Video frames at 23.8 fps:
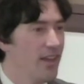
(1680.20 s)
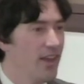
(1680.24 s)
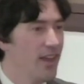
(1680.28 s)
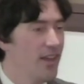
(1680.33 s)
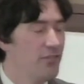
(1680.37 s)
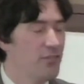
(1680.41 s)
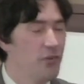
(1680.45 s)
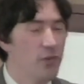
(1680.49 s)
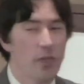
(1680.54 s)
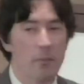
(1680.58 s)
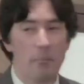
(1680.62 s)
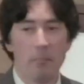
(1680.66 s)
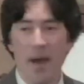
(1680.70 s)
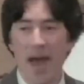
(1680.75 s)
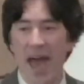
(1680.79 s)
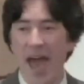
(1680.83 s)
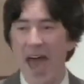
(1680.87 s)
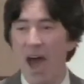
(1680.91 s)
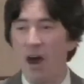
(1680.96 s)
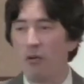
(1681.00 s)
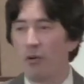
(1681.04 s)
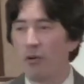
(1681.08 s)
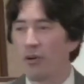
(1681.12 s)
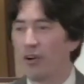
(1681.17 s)
and through the
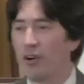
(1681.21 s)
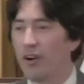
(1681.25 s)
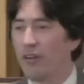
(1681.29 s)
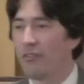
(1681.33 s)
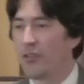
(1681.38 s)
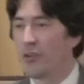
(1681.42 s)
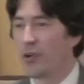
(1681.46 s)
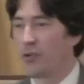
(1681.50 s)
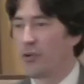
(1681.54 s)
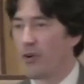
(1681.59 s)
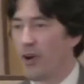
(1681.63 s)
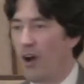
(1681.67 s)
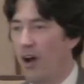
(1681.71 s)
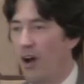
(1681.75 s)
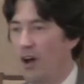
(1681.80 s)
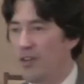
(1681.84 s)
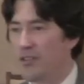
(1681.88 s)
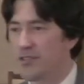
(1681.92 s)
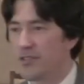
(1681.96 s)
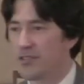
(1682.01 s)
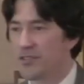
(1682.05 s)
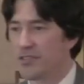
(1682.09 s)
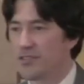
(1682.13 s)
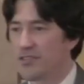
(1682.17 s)
power of the
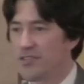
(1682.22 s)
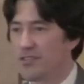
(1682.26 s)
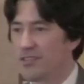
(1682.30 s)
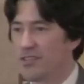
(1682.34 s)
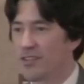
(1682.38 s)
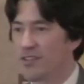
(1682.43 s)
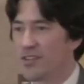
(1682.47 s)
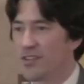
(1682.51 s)
cross